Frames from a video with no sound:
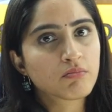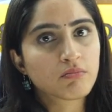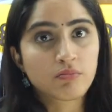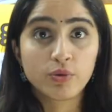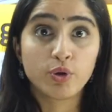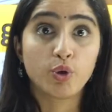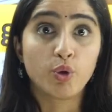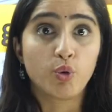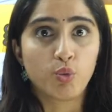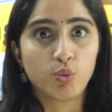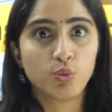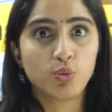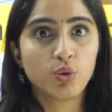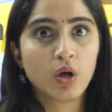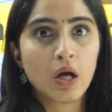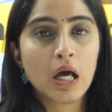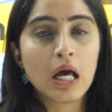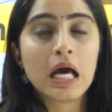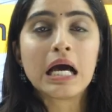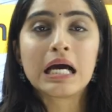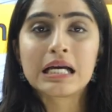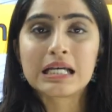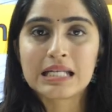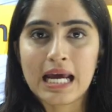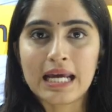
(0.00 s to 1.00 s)
No,
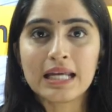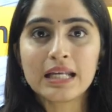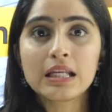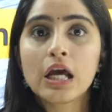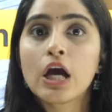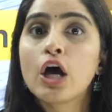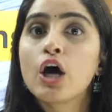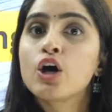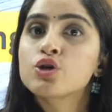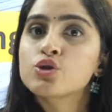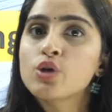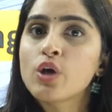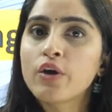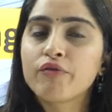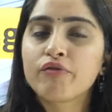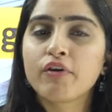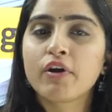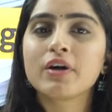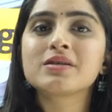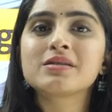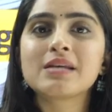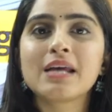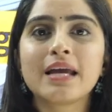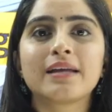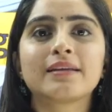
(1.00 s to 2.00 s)
right? So if you're
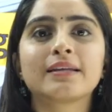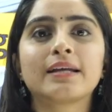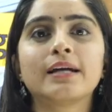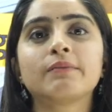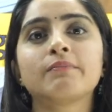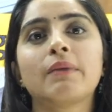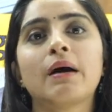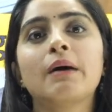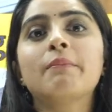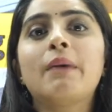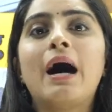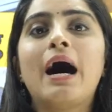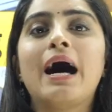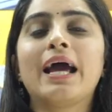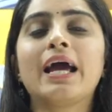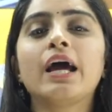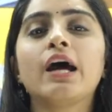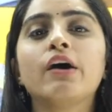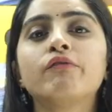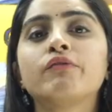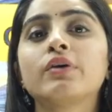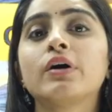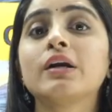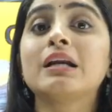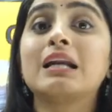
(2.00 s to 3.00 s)
saying that, ma'am, I
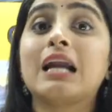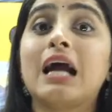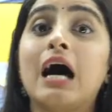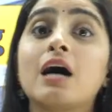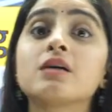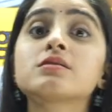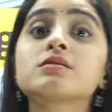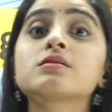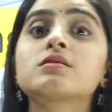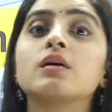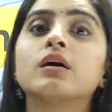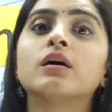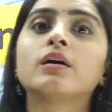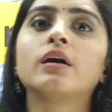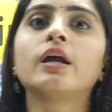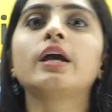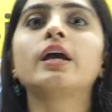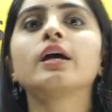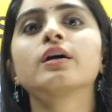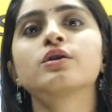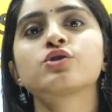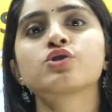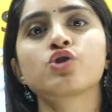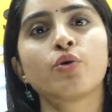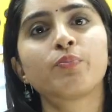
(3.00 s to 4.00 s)
have done last 30
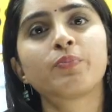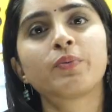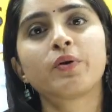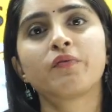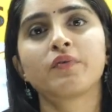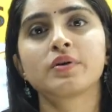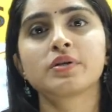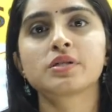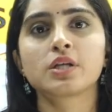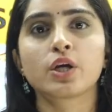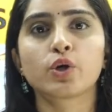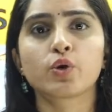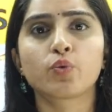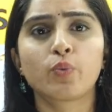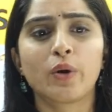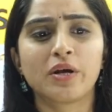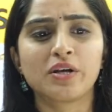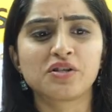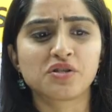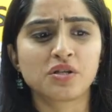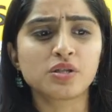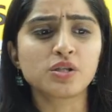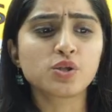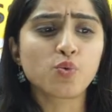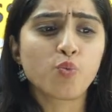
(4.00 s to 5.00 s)
years of previous year
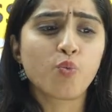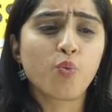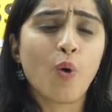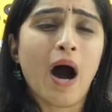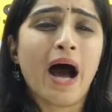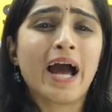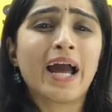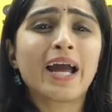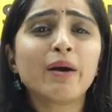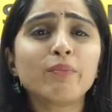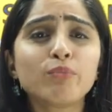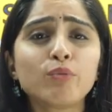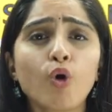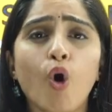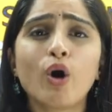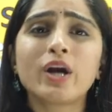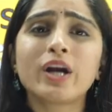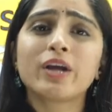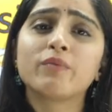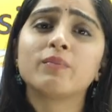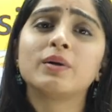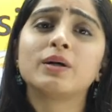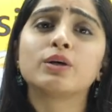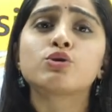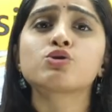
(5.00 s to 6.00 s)
questions, why I'm not
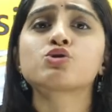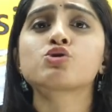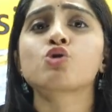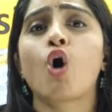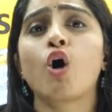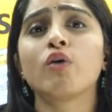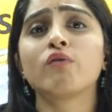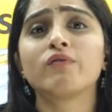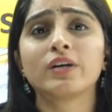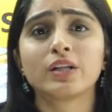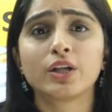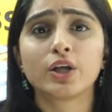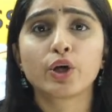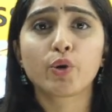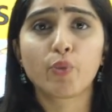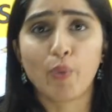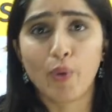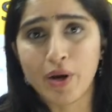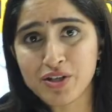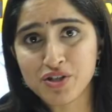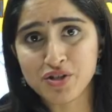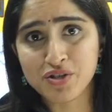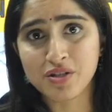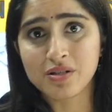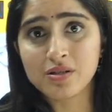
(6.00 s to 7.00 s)
able to solve other
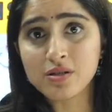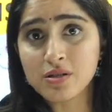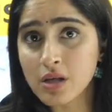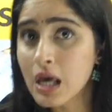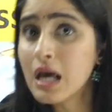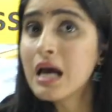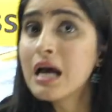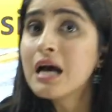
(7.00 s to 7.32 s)
questions?